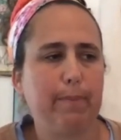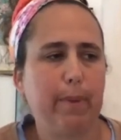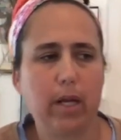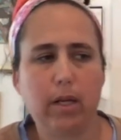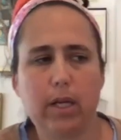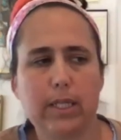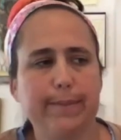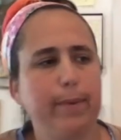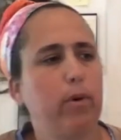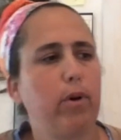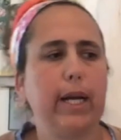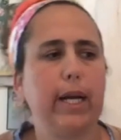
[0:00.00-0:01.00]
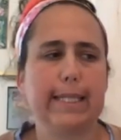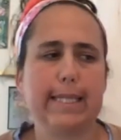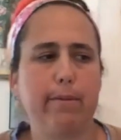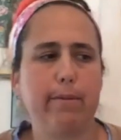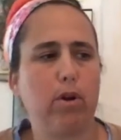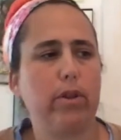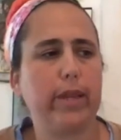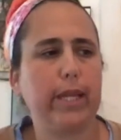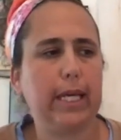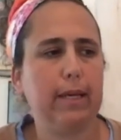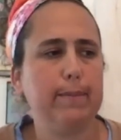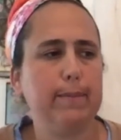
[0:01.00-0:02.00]
but exploring similar
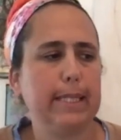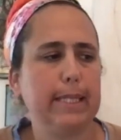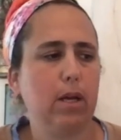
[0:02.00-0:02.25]
themes.